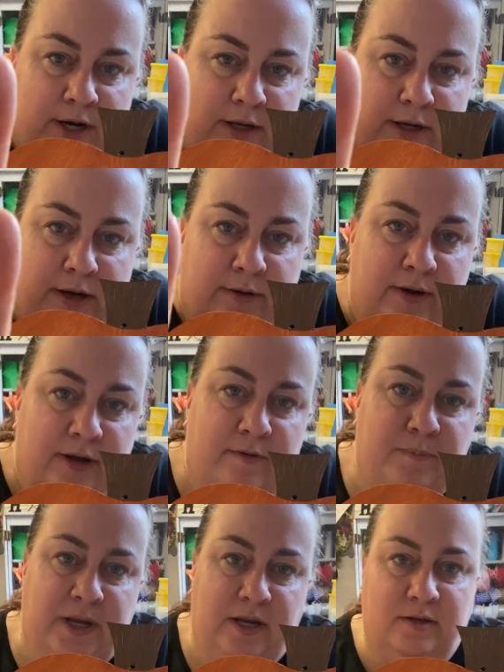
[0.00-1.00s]
and now I
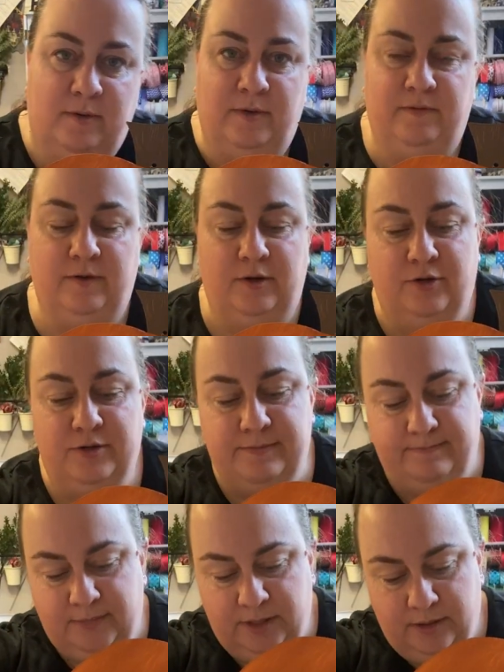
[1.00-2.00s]
have paint on my fingers.
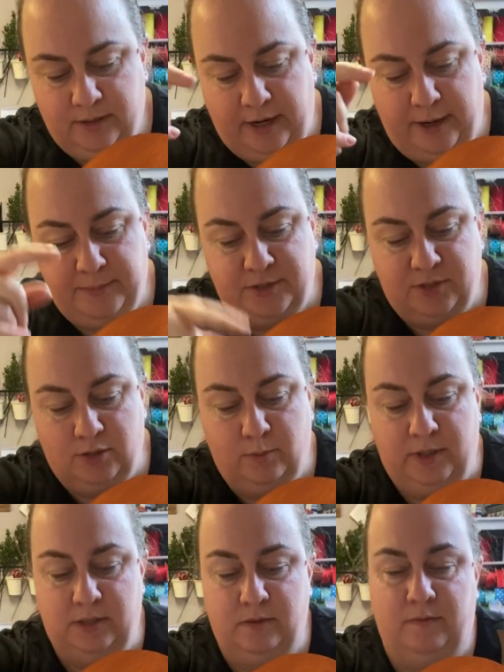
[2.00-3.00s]
It happens to the
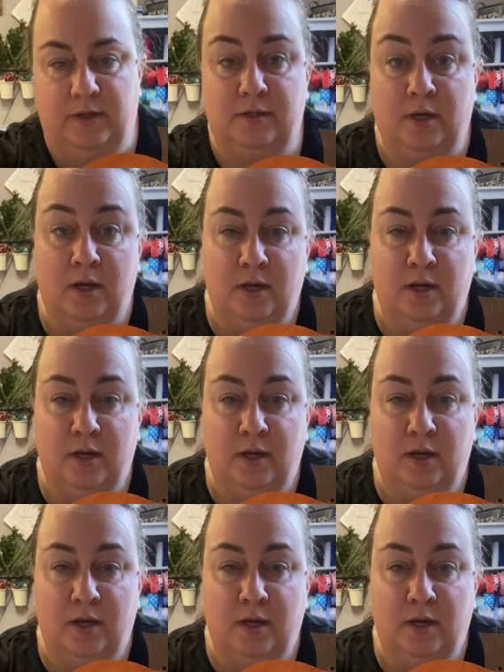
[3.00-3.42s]
best of us.